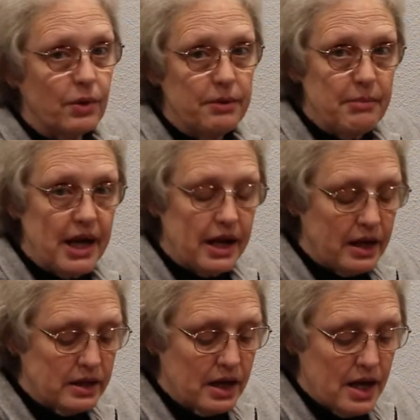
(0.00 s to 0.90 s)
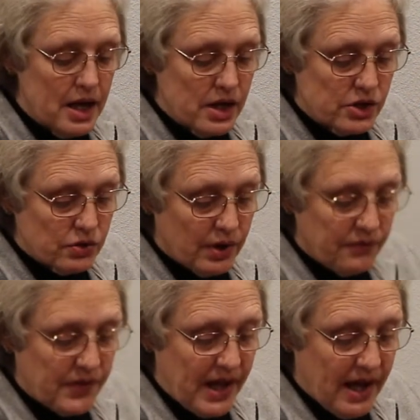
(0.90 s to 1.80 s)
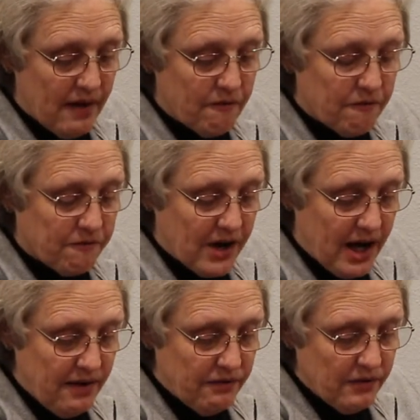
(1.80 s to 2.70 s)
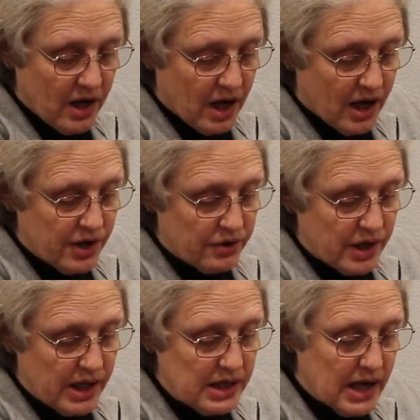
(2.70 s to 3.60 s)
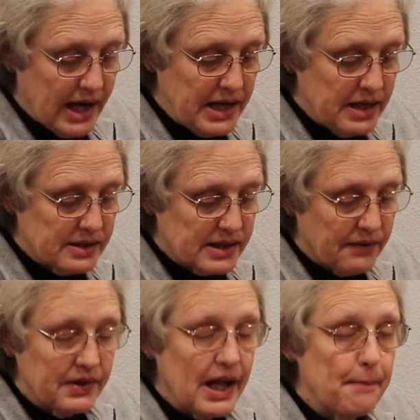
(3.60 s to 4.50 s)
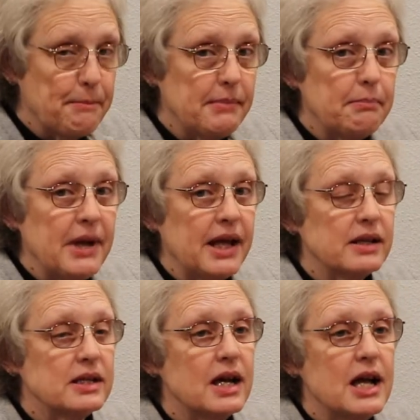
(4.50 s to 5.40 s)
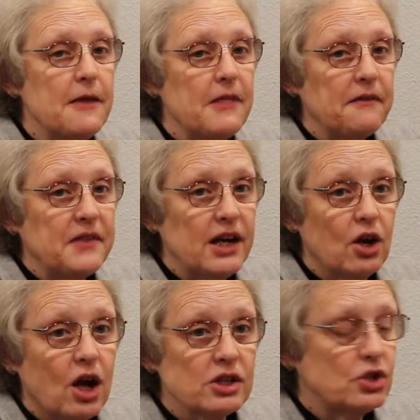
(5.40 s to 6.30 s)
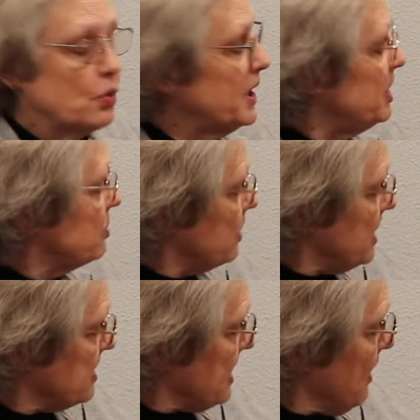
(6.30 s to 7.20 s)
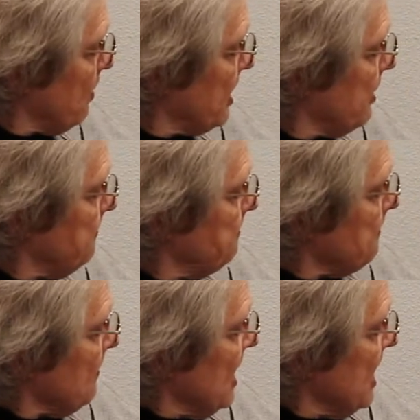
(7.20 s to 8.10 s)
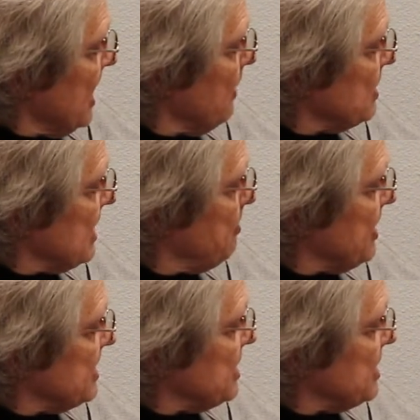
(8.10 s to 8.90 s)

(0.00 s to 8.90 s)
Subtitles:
remained. So if they had 597, that meant that they lost 20 trees that winter. It was a busy